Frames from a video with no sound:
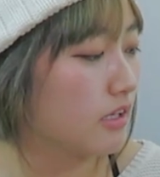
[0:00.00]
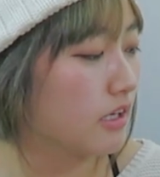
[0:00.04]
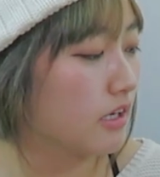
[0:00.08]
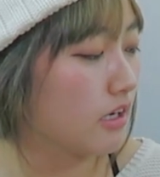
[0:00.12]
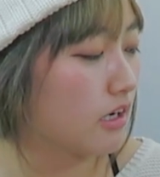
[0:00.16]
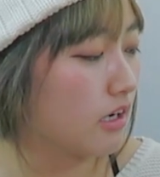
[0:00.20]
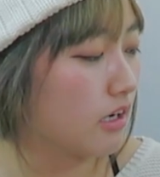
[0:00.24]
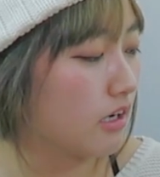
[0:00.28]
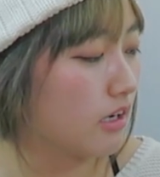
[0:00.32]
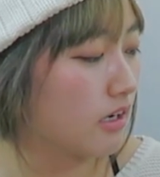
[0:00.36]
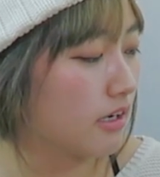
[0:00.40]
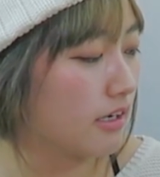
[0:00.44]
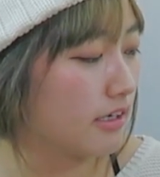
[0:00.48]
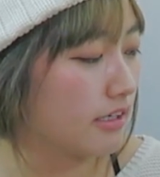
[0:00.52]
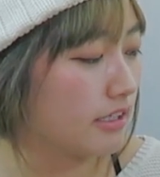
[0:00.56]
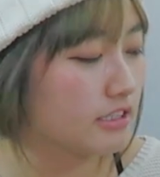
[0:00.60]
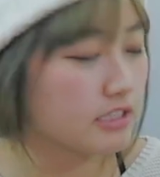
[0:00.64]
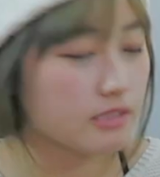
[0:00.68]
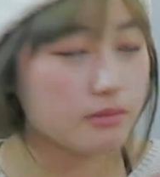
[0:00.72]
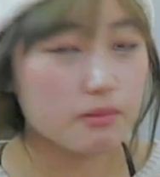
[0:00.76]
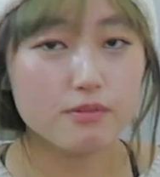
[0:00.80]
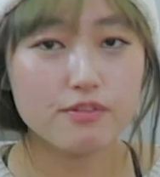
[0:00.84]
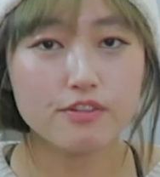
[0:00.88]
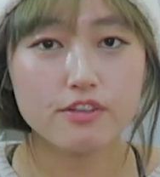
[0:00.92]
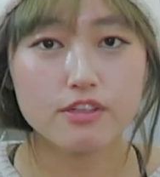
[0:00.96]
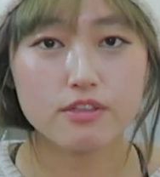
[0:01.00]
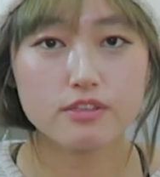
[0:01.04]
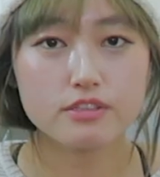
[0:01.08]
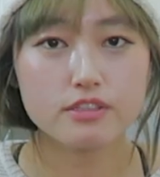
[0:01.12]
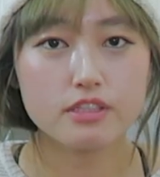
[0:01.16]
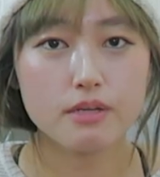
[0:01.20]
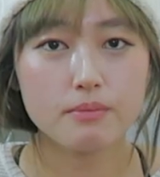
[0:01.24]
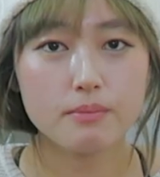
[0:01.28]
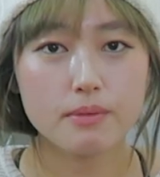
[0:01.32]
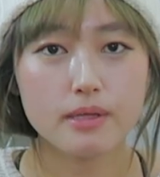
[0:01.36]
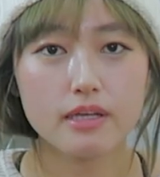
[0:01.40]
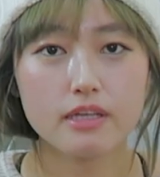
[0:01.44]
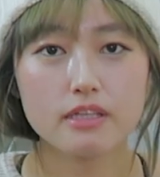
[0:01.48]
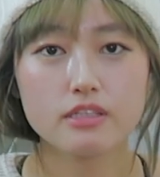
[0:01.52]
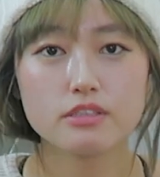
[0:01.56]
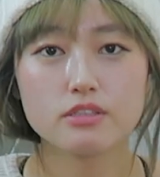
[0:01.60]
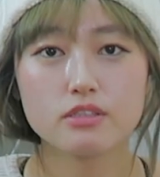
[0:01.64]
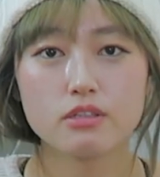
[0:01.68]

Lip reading: There are ASMR videos coming.